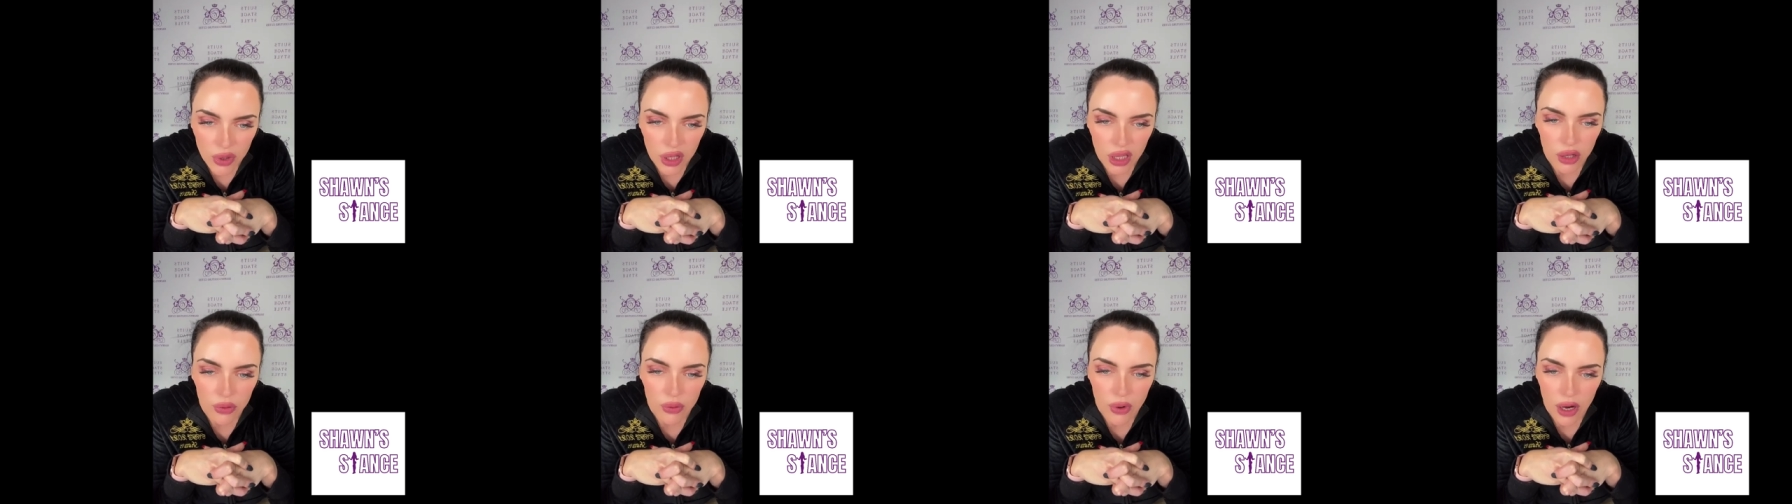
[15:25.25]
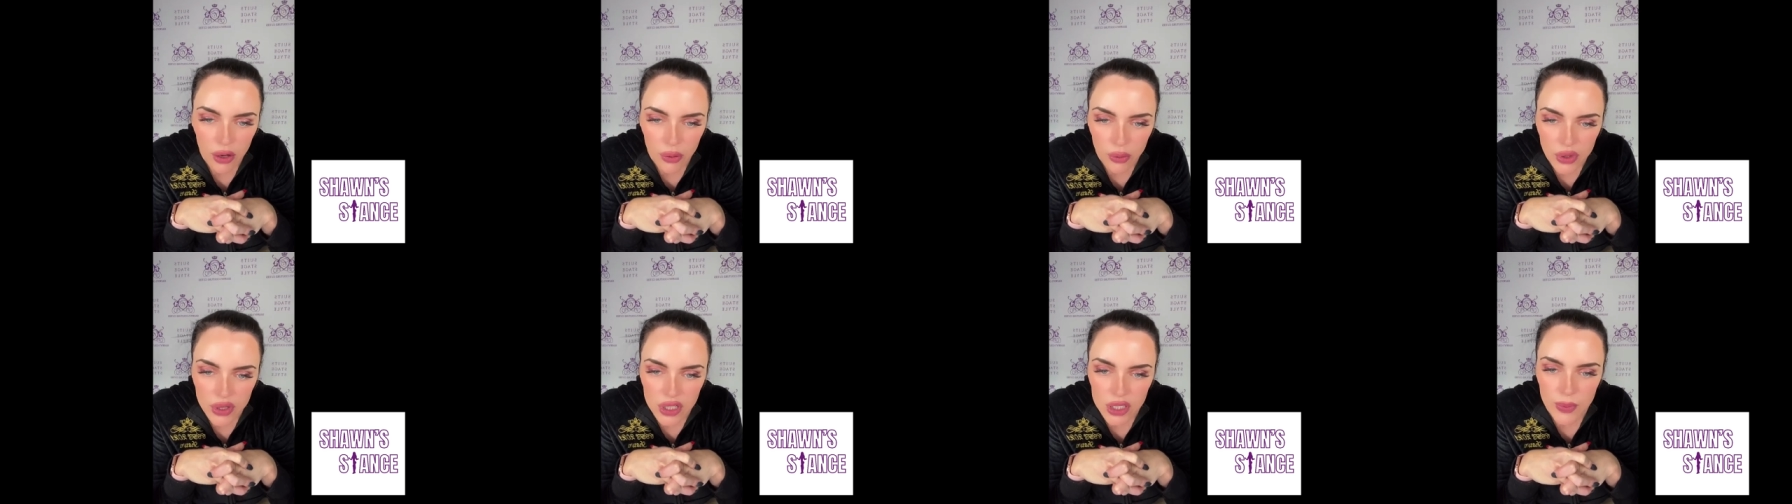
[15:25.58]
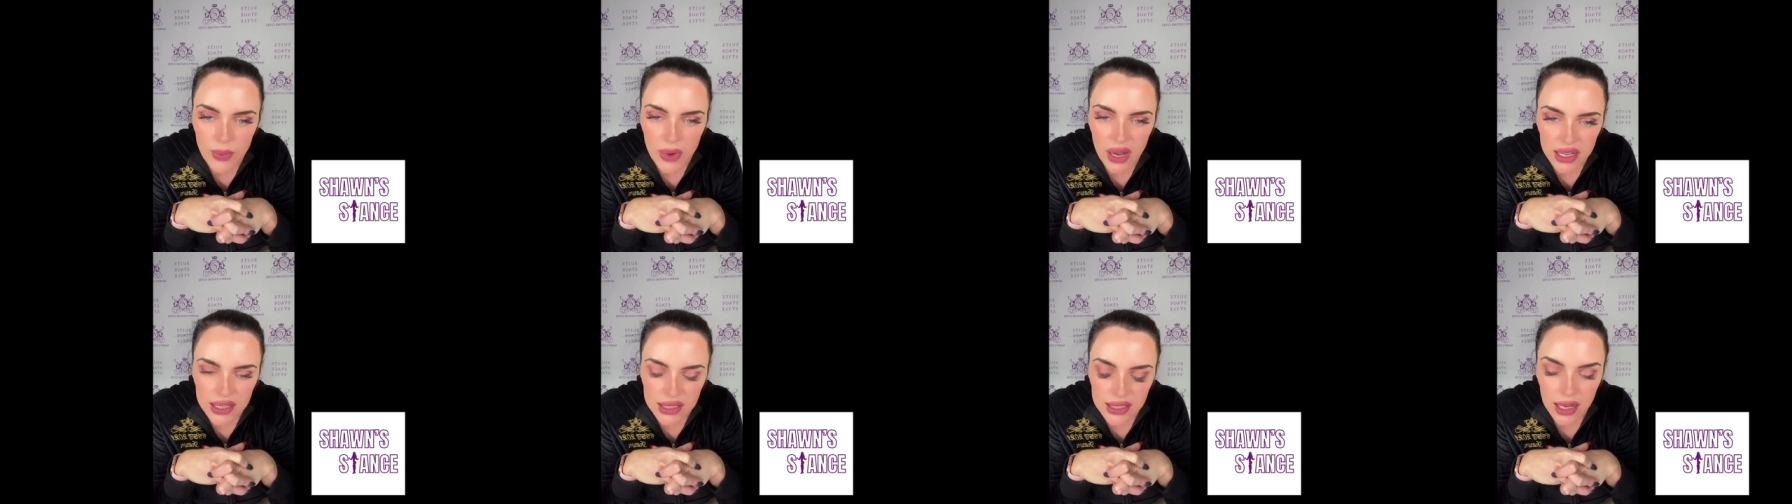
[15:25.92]
really wreck
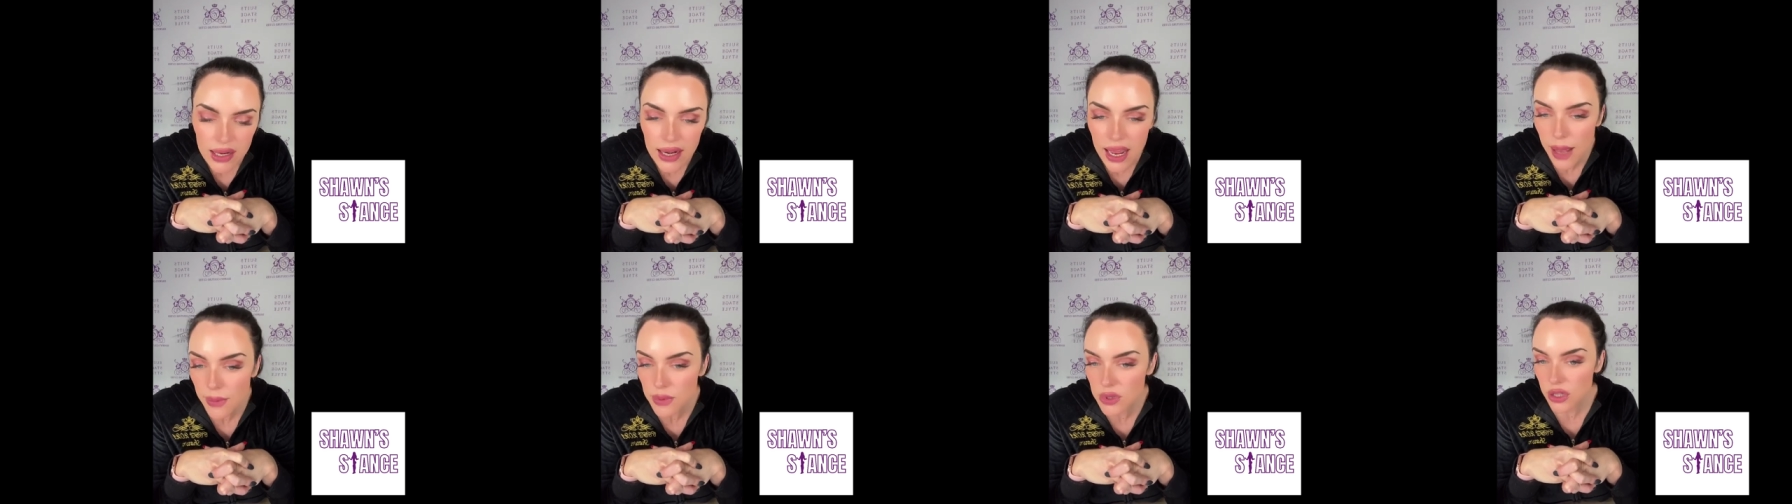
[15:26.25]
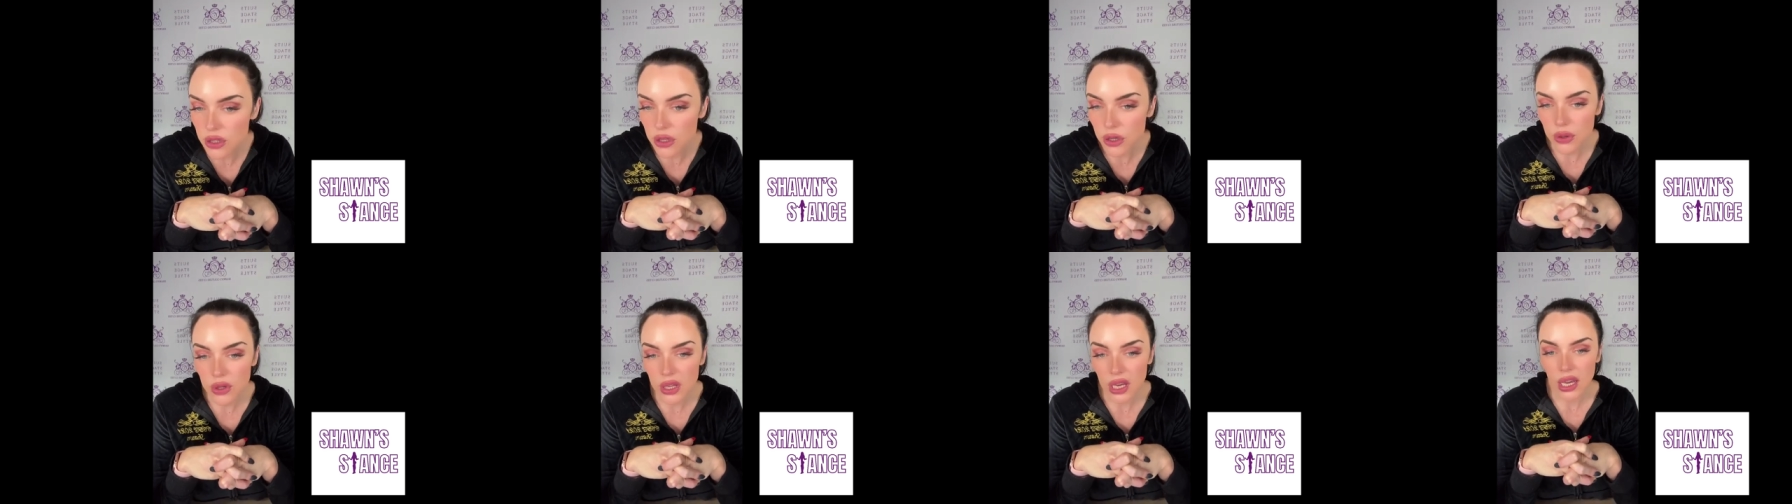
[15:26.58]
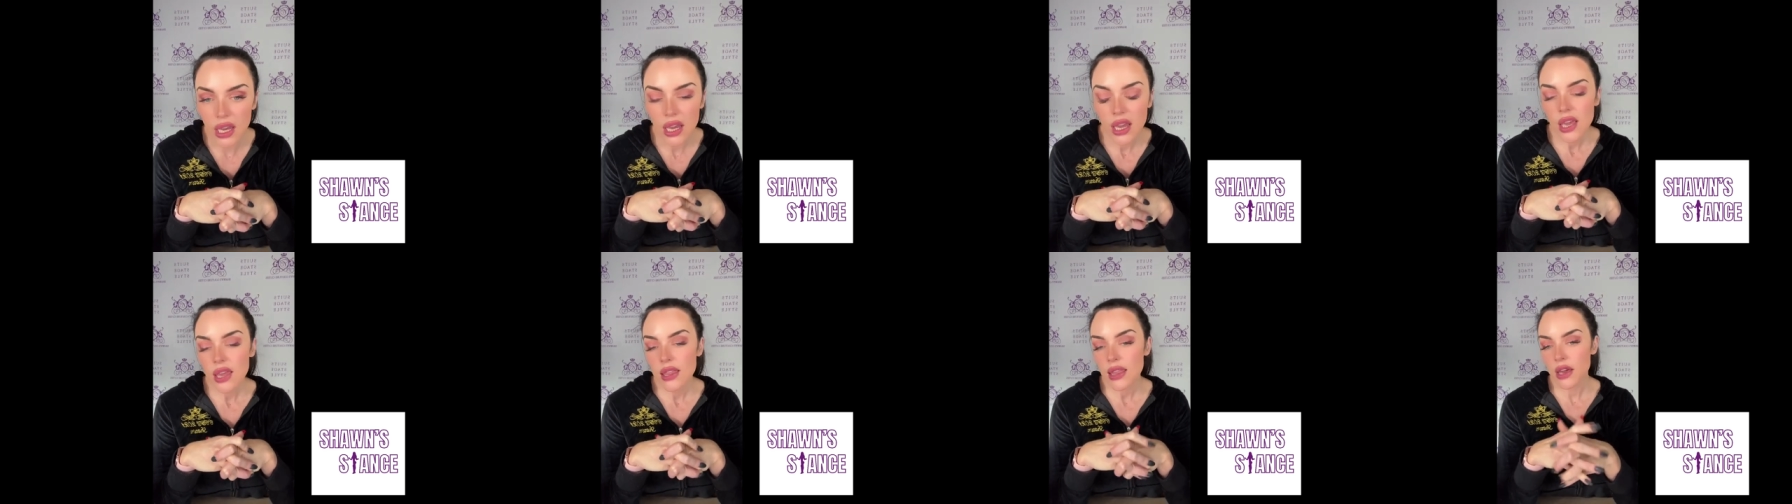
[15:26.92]
one's mindset.
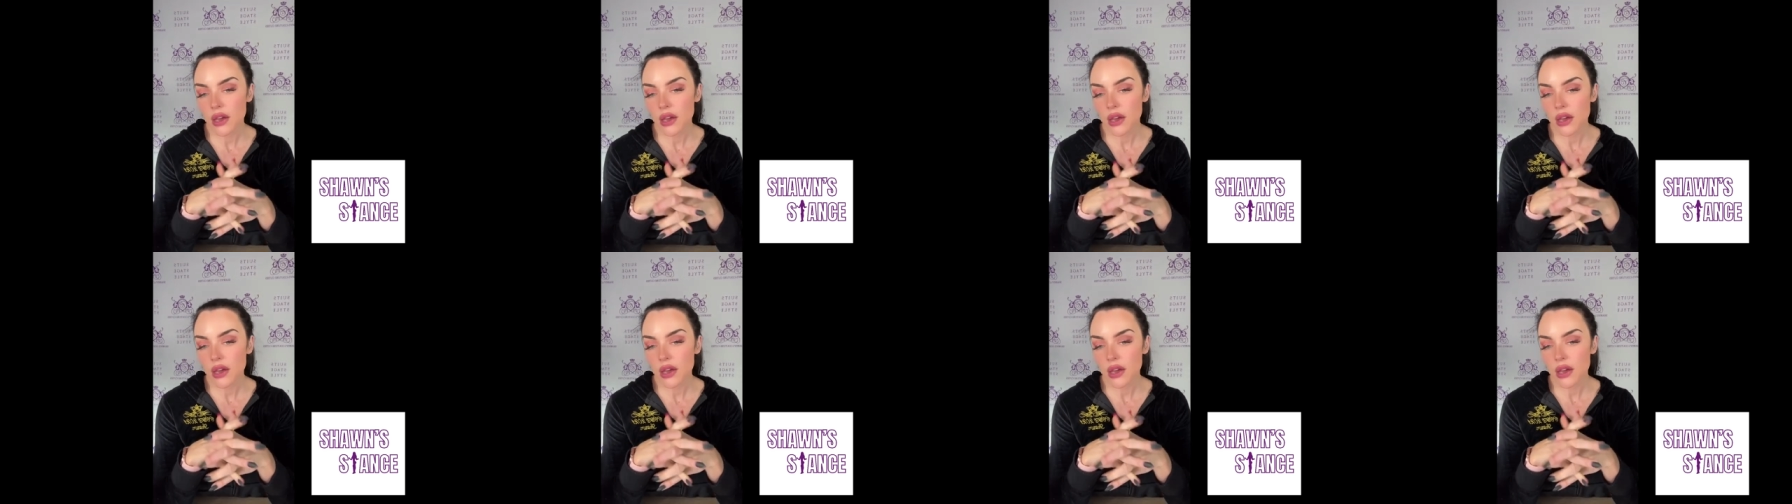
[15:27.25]
Absolutely.